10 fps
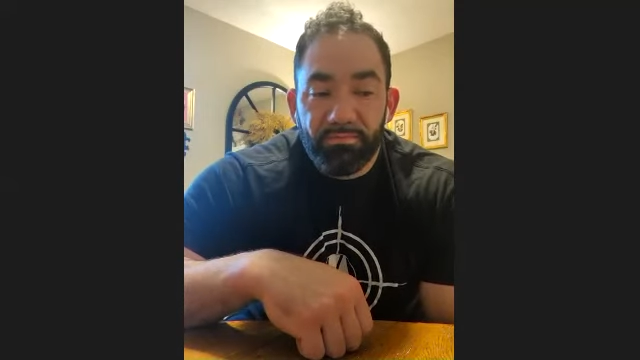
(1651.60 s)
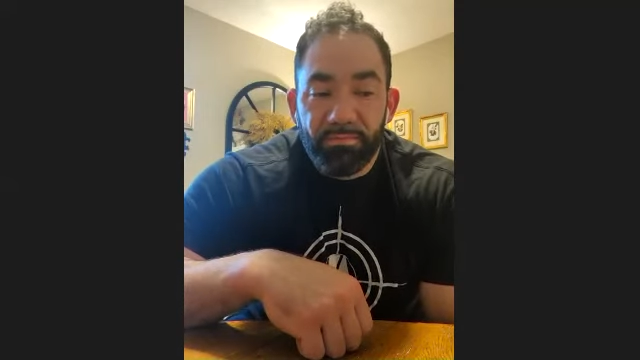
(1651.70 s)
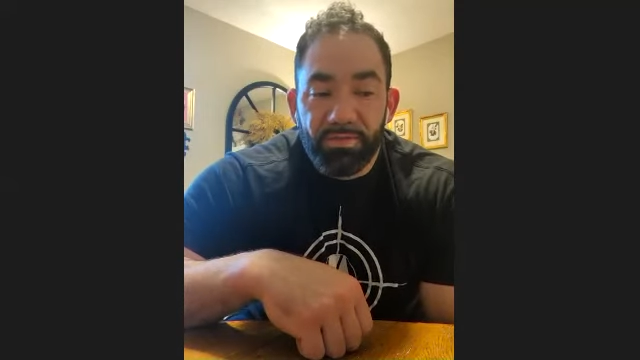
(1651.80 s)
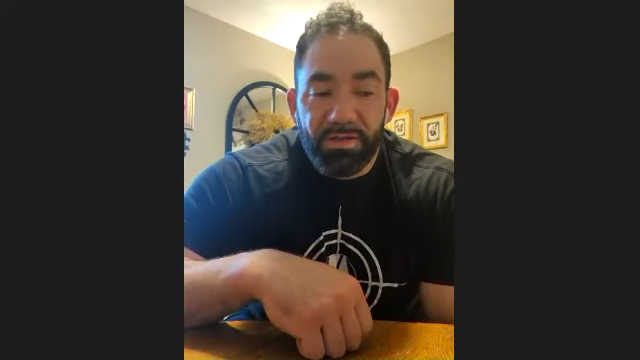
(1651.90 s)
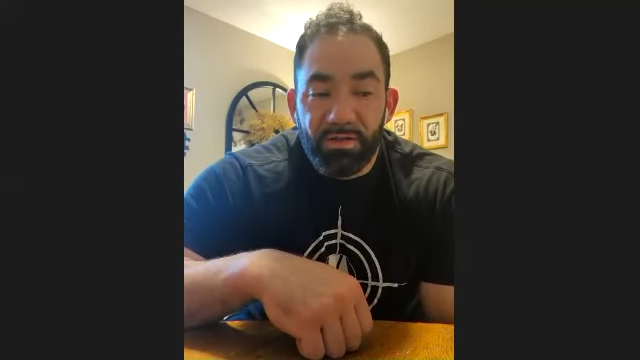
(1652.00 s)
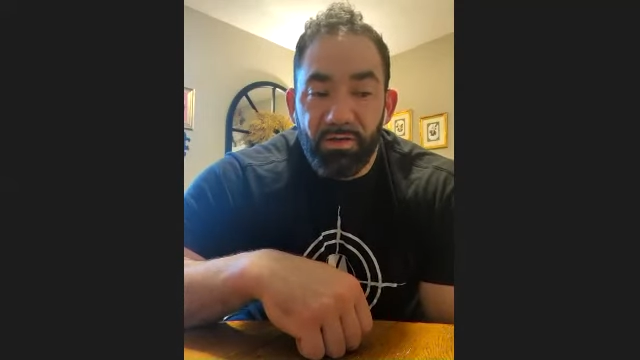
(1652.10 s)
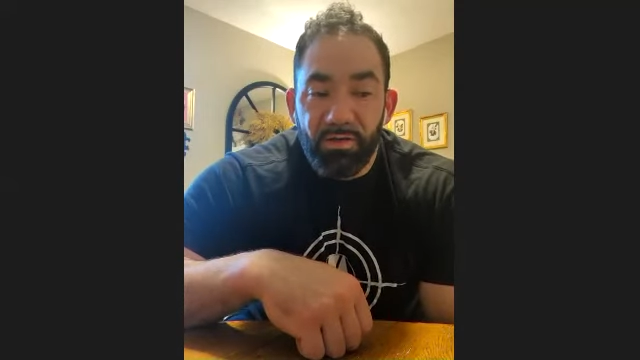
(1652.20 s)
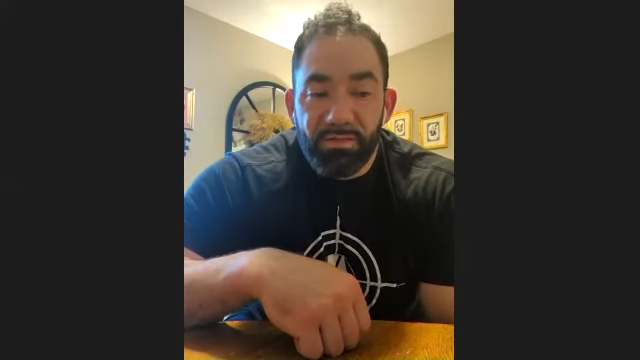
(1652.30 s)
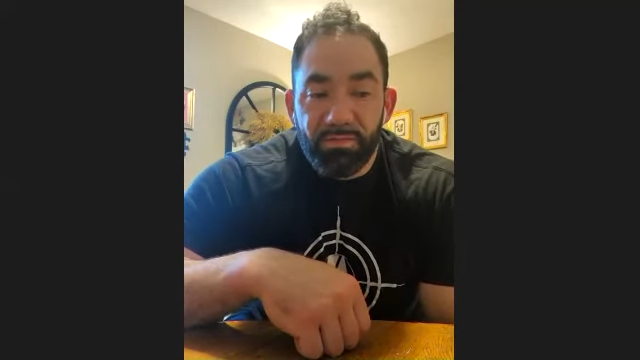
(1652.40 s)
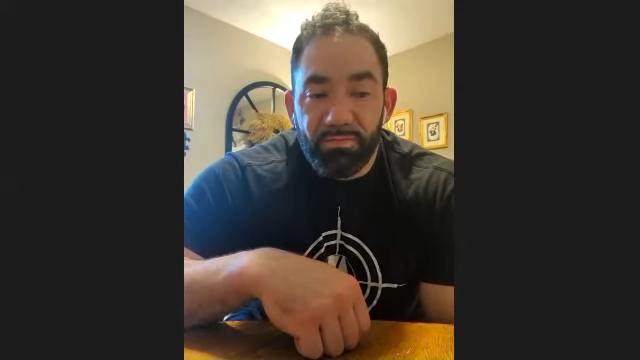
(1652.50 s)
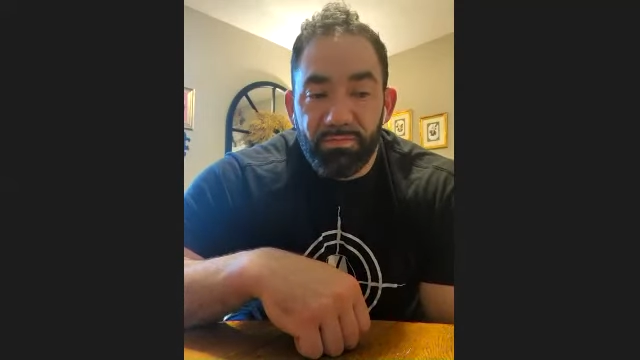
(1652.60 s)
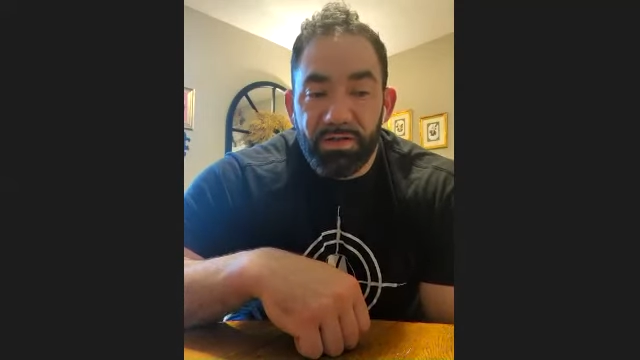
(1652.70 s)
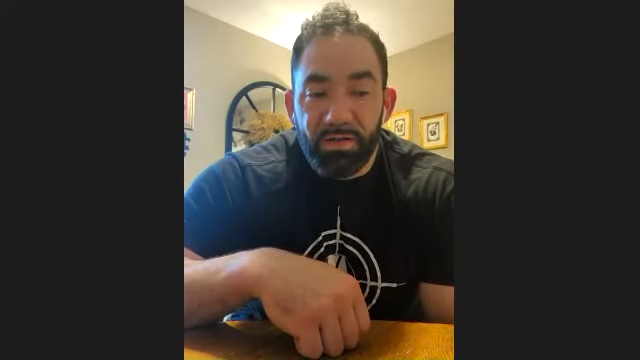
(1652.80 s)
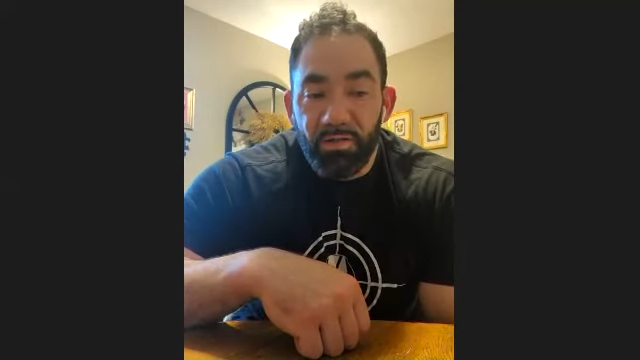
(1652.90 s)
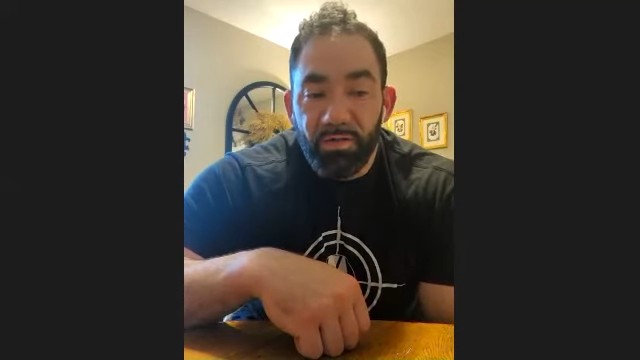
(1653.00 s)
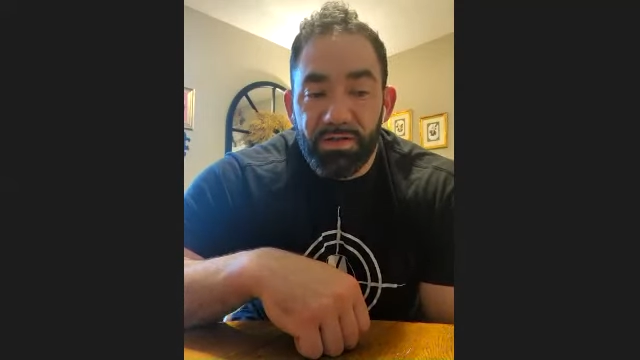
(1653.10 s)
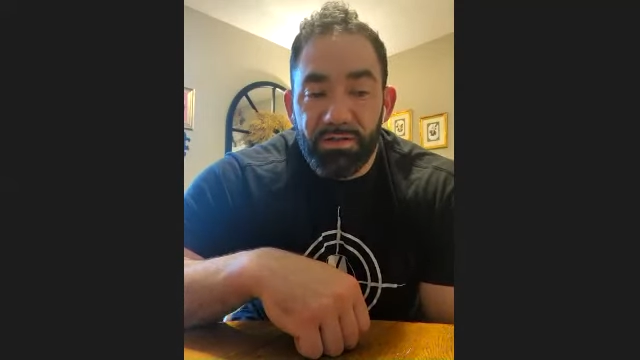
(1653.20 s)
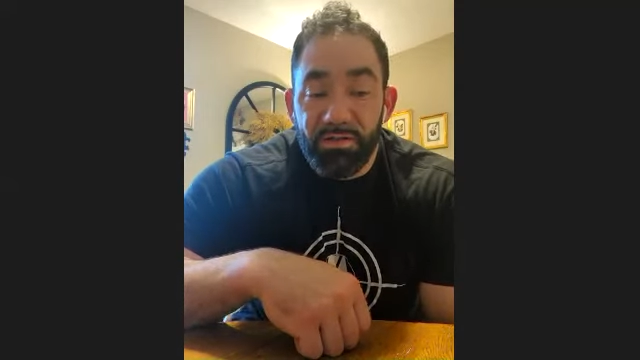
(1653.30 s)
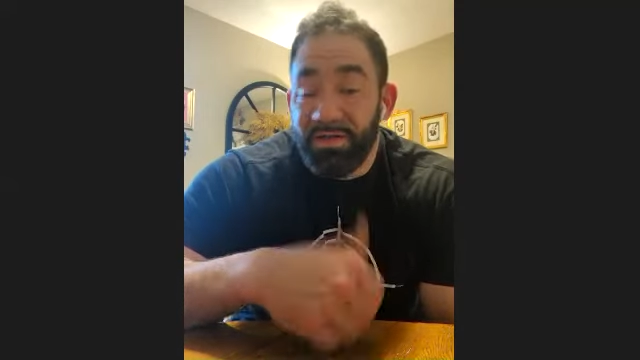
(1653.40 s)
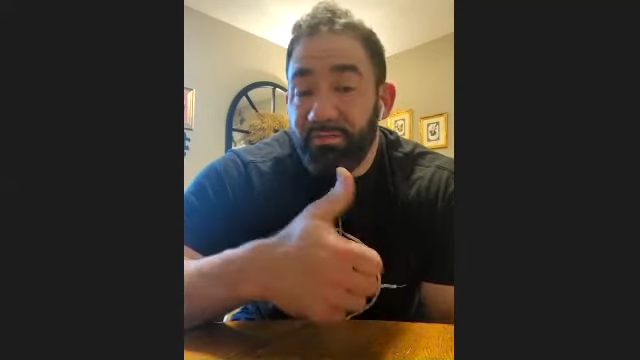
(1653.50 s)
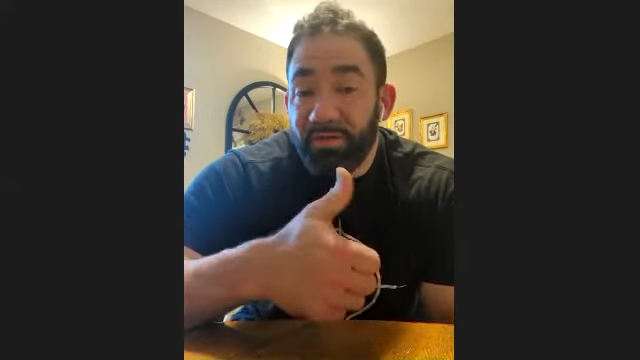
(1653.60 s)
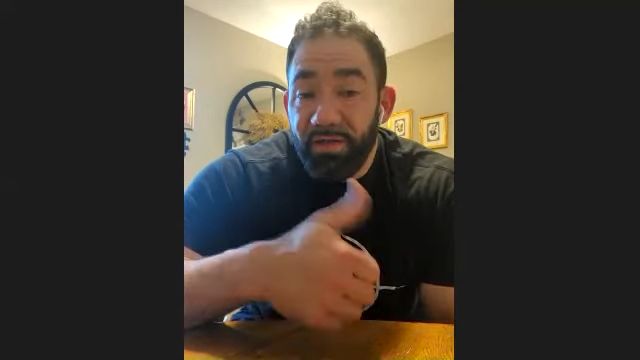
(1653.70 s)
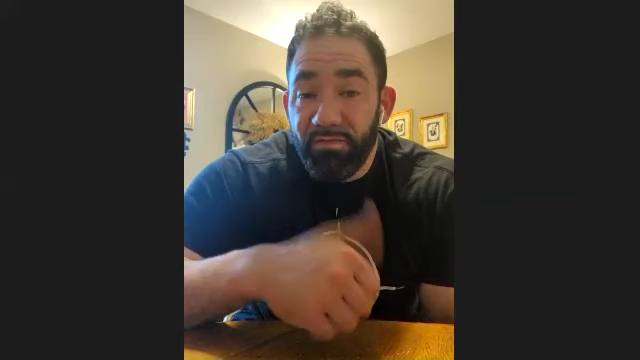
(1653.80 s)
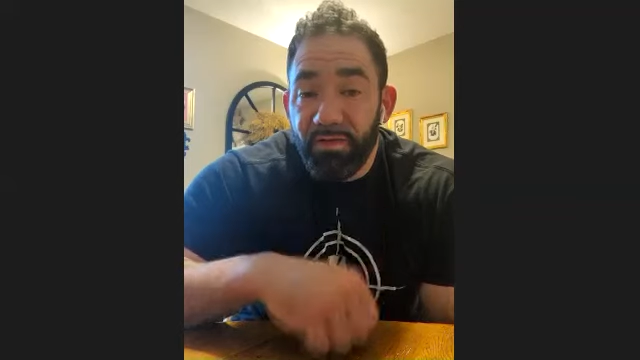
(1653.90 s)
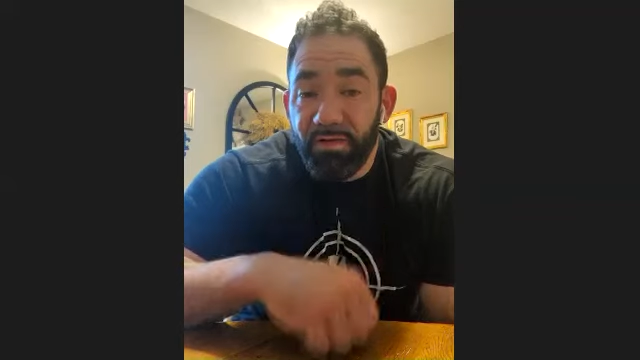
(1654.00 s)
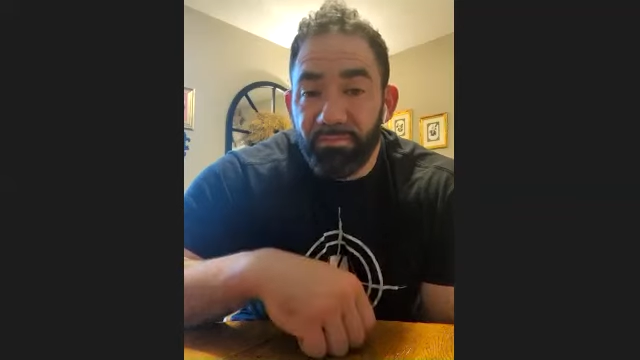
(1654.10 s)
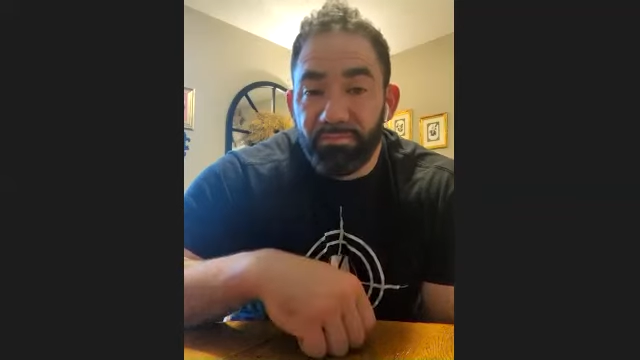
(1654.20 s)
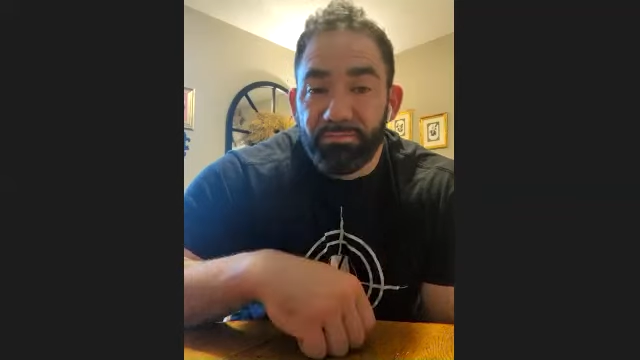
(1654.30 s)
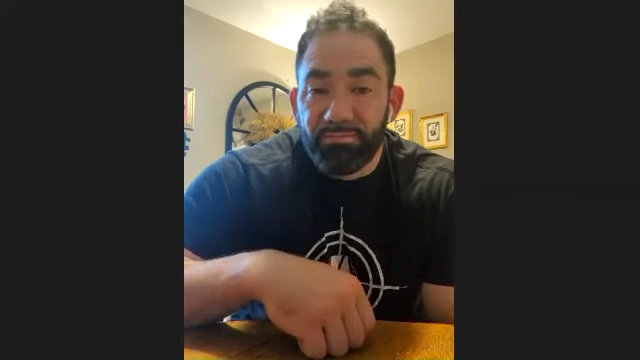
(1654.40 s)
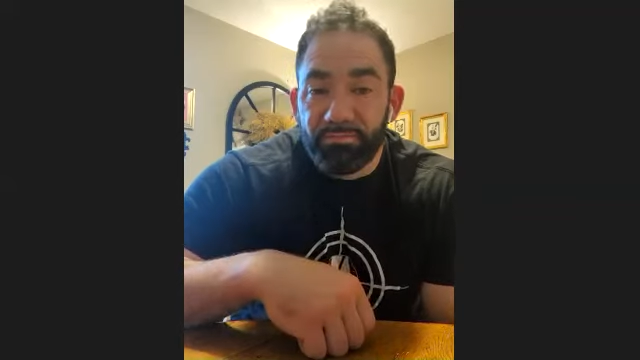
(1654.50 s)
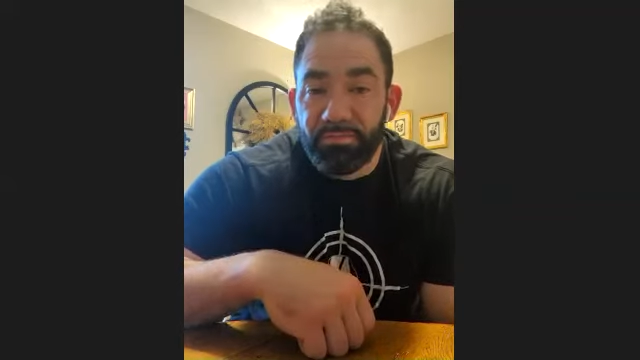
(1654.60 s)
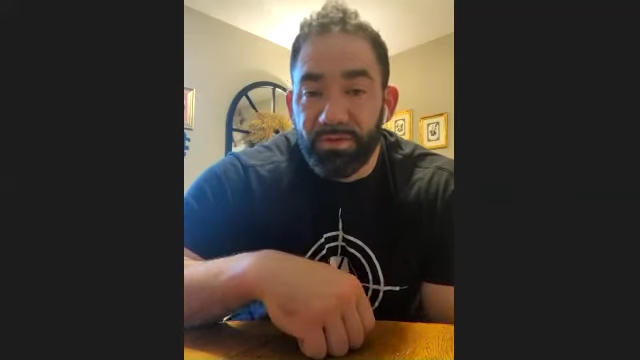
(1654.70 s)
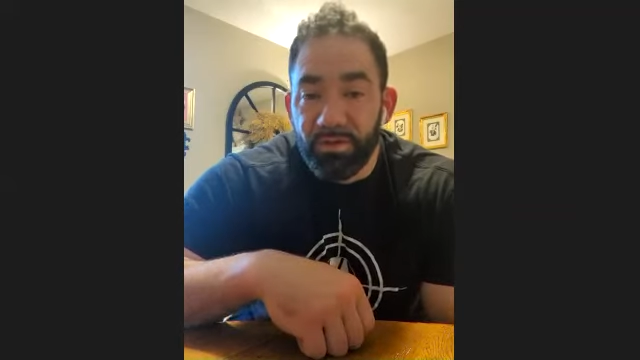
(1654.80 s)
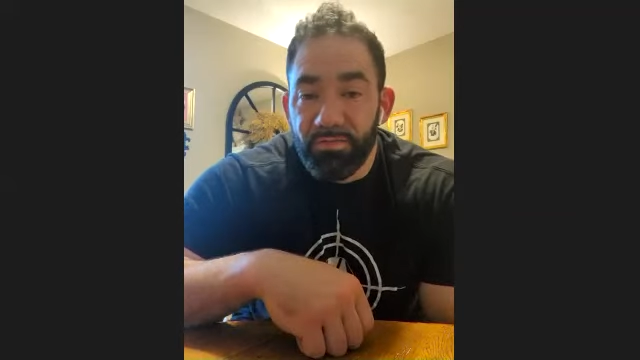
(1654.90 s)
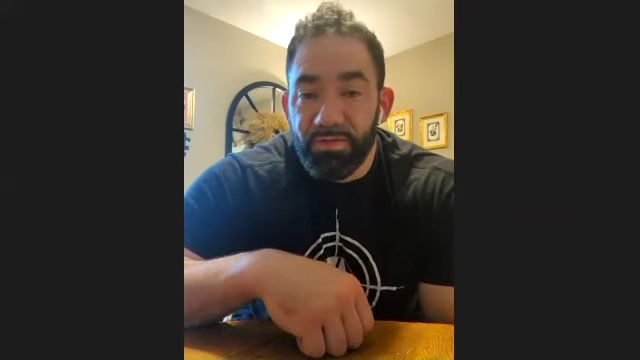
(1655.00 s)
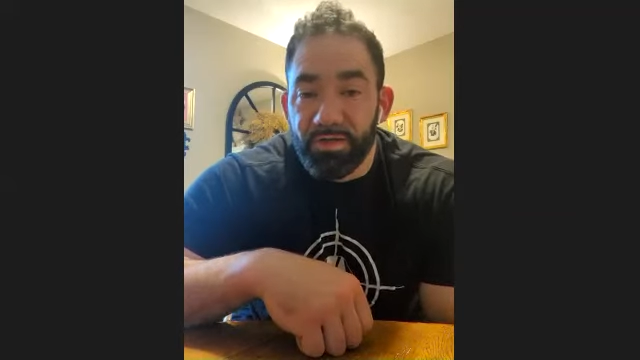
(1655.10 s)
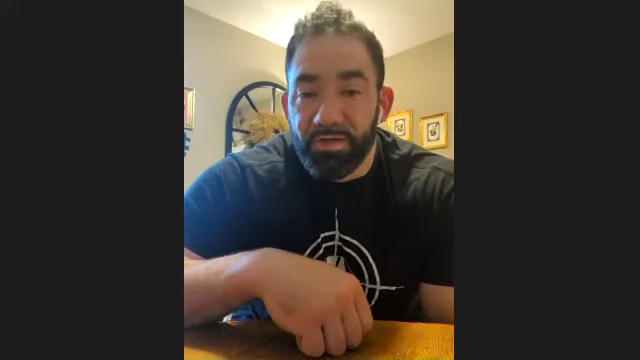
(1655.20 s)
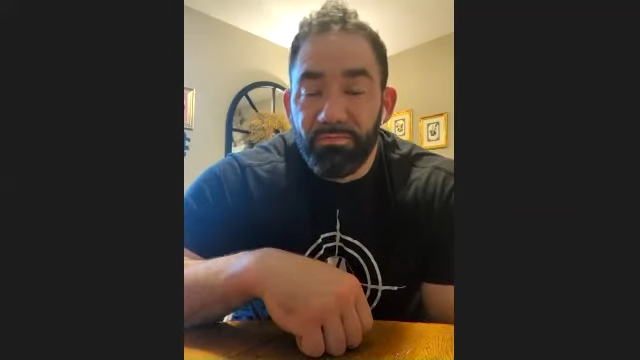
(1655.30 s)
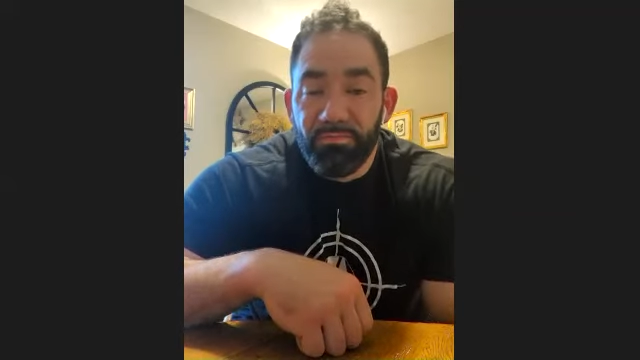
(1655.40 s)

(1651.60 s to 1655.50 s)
just always he never gave up, you know. So